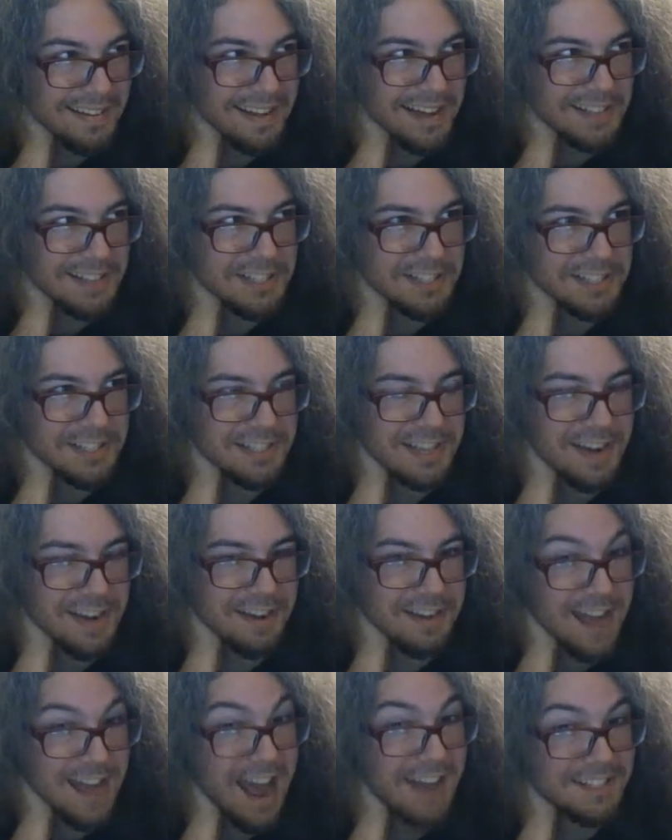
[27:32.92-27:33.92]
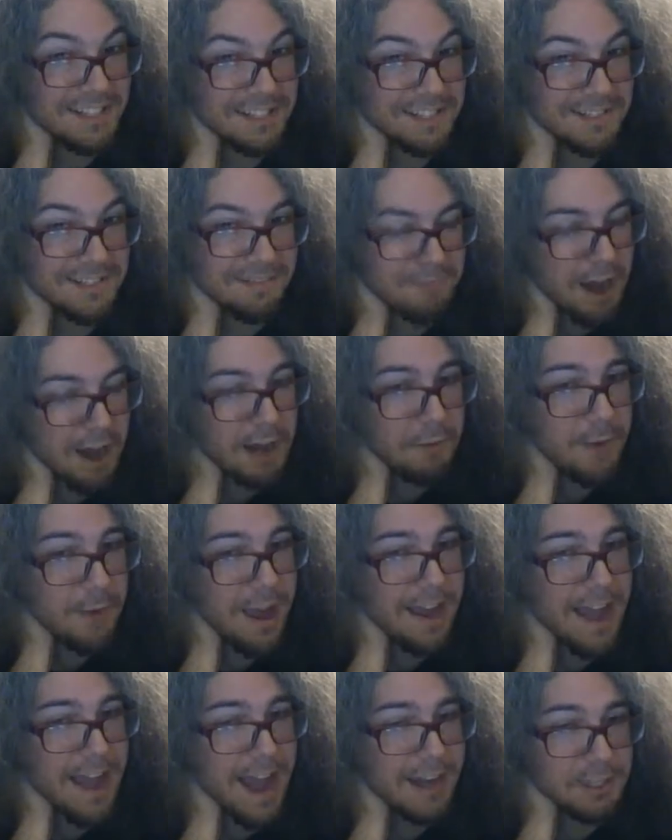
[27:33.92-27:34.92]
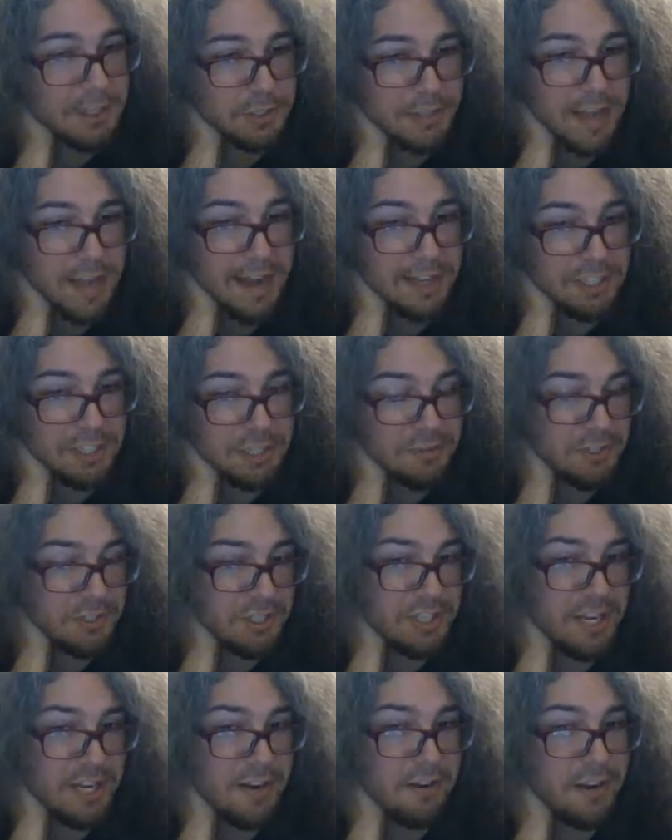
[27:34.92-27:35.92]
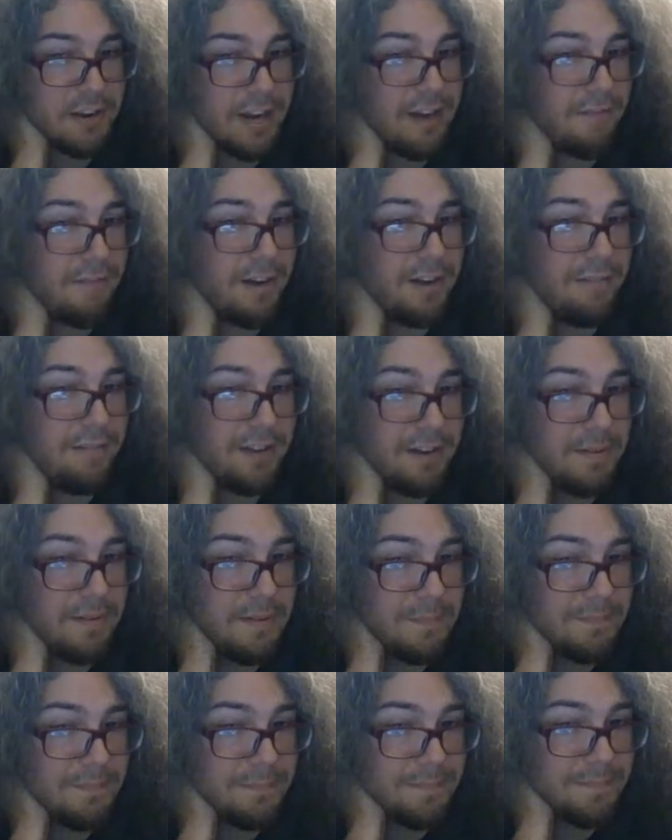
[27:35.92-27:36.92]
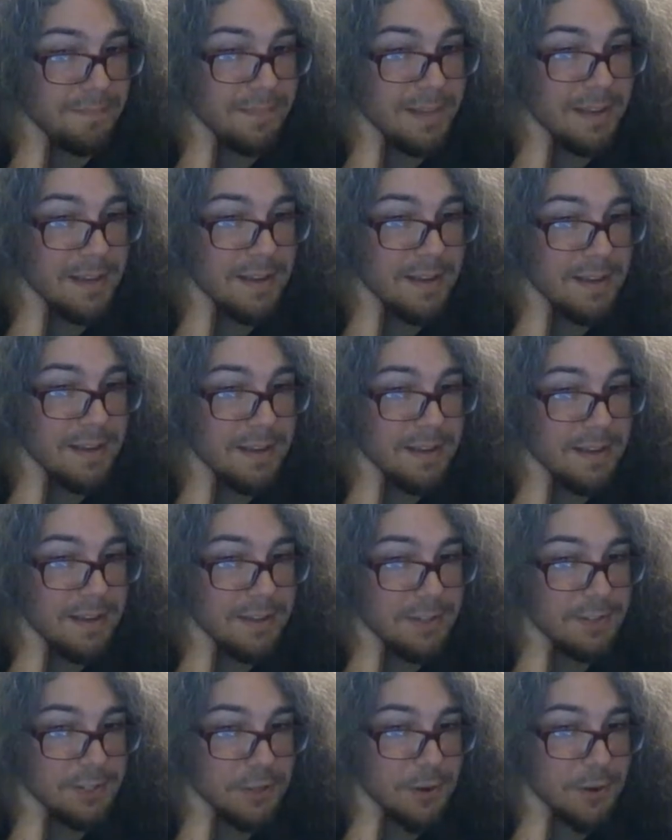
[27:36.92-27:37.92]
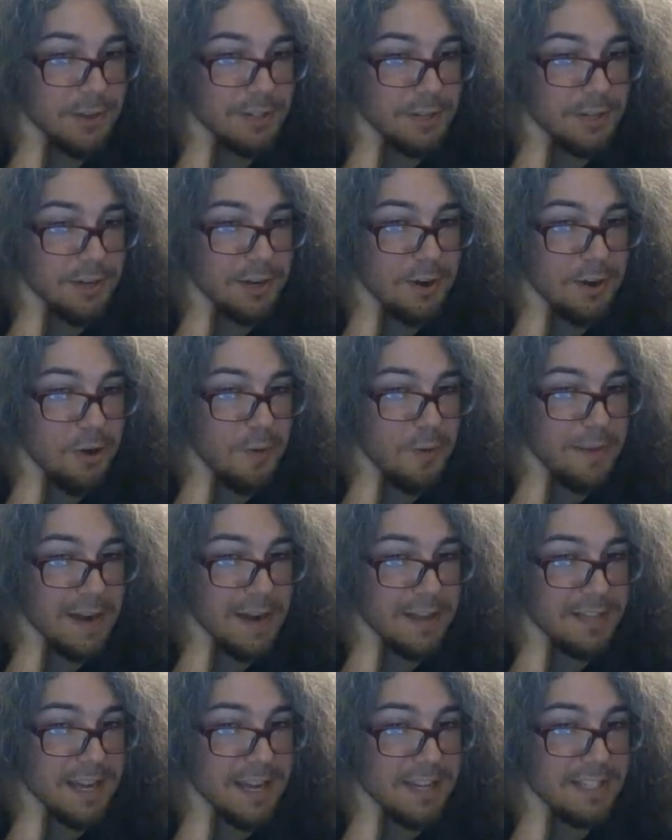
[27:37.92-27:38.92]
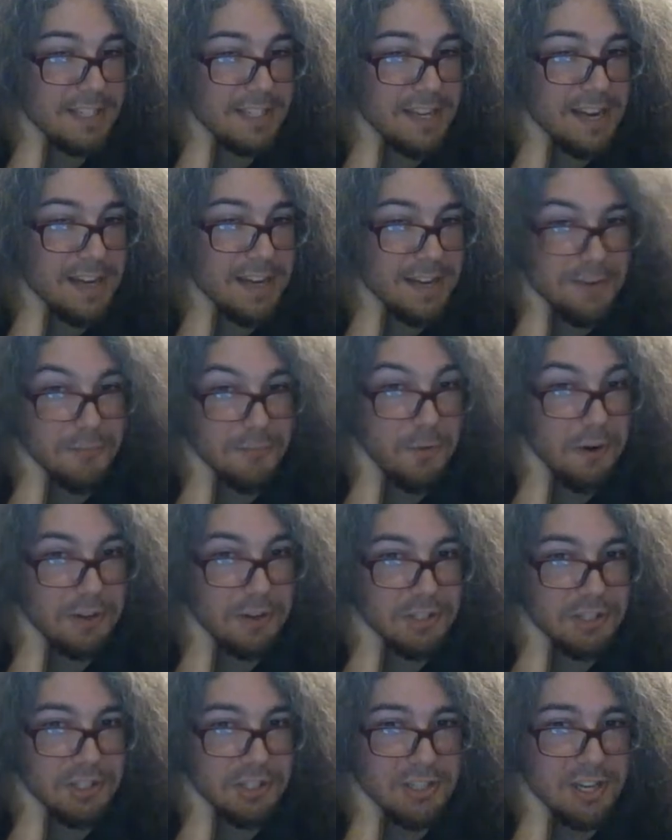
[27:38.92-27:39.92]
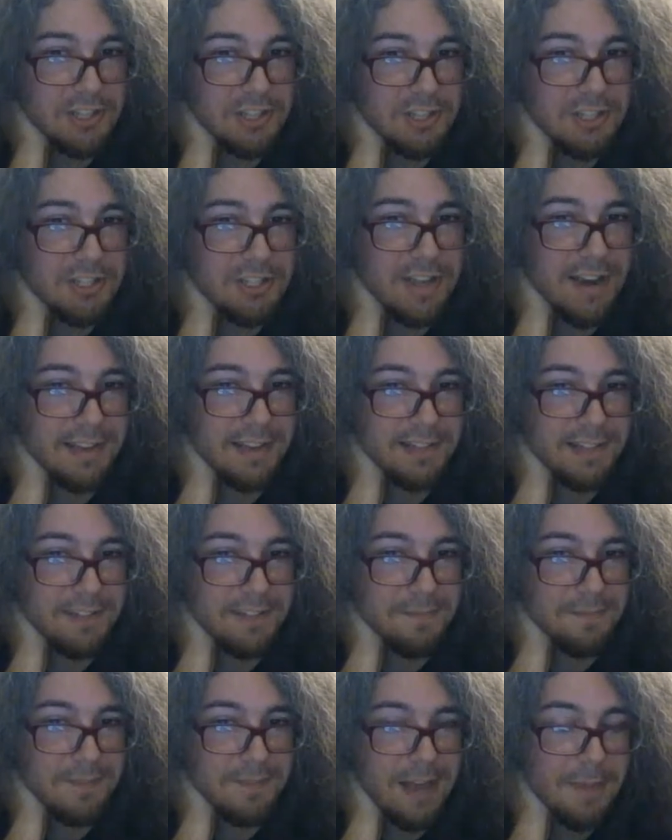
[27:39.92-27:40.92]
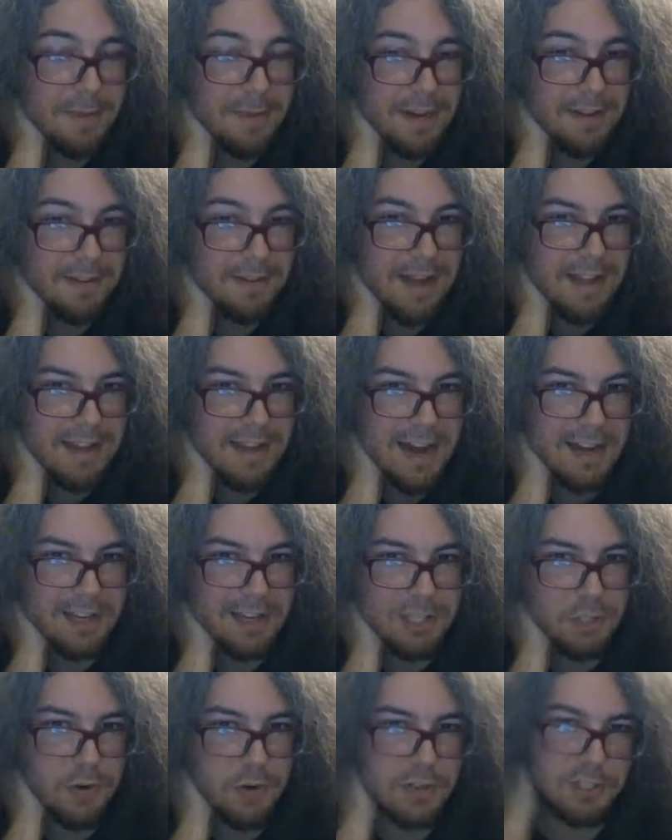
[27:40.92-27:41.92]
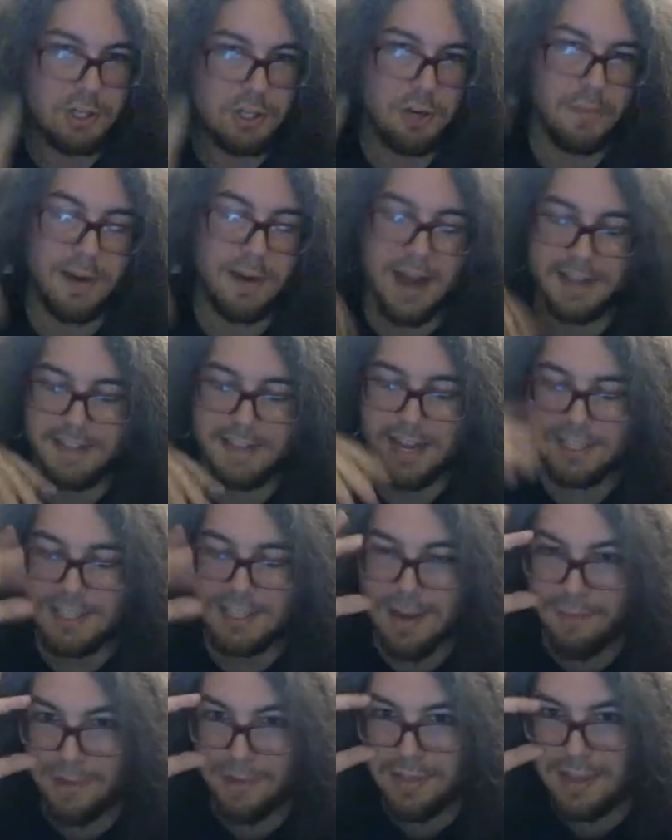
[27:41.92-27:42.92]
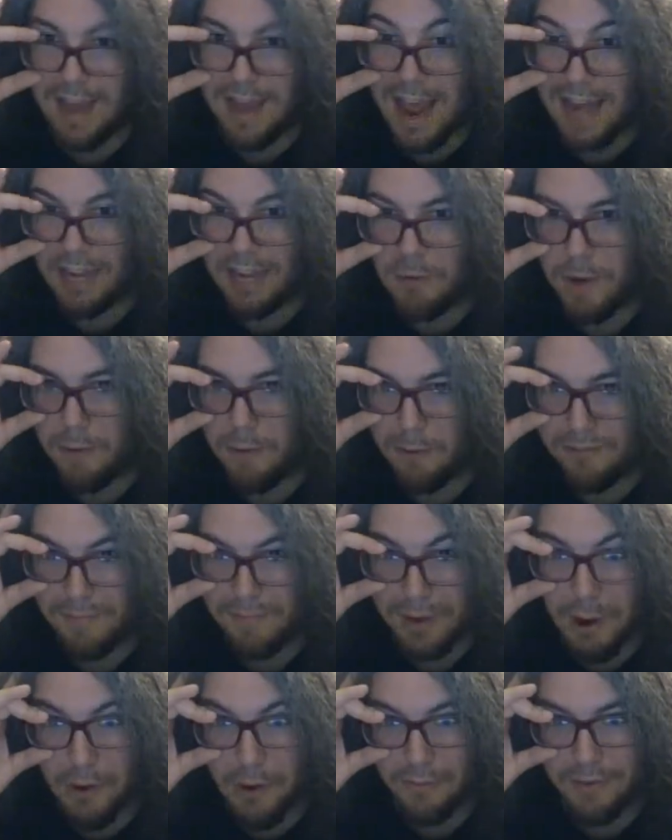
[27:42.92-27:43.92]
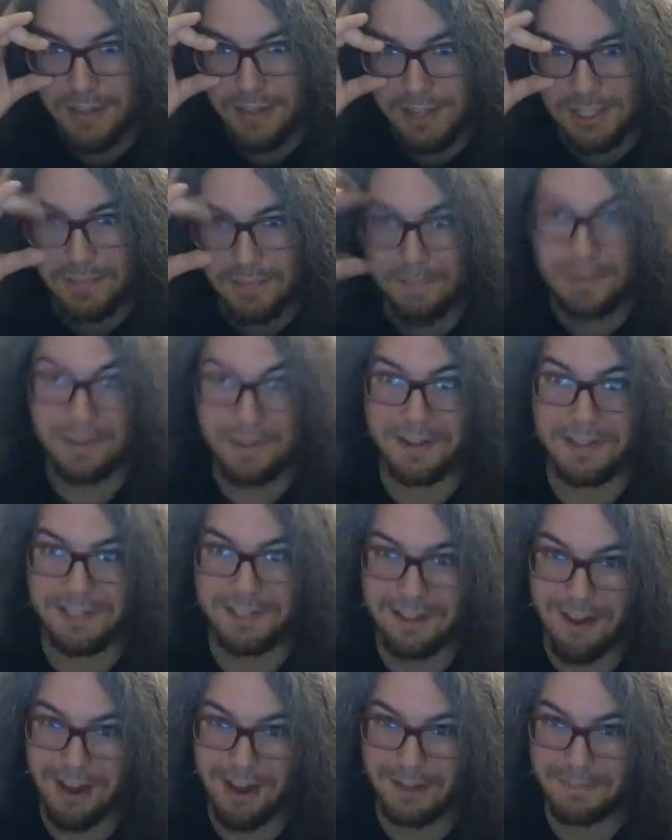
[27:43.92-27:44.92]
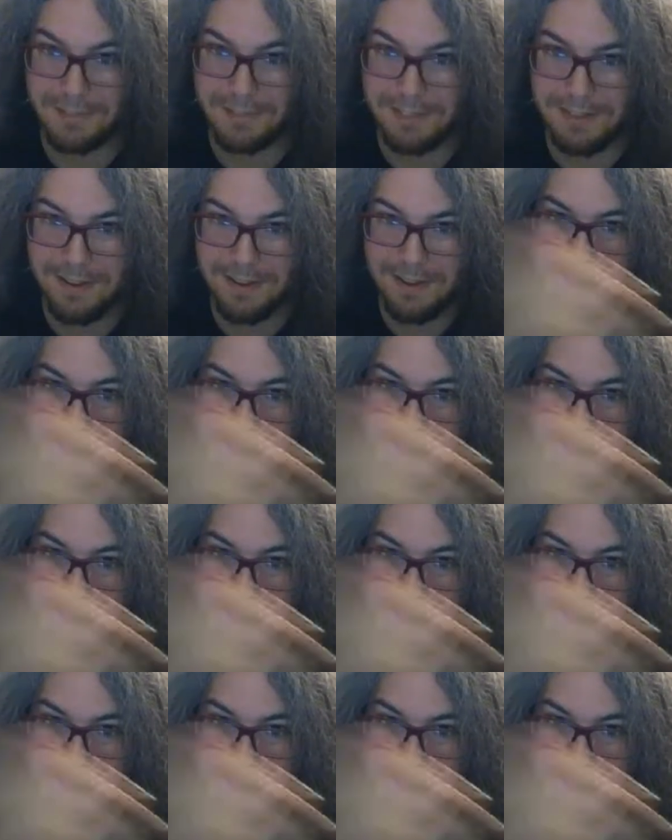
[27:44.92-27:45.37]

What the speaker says: And she said yes, right away, actually. I guess she was just eager to get rid of it. So I took it home and I tested it, and it works just like she said it did. I mean, not that I didn't trust her, but I test everything anyway. We've been over this a billion times.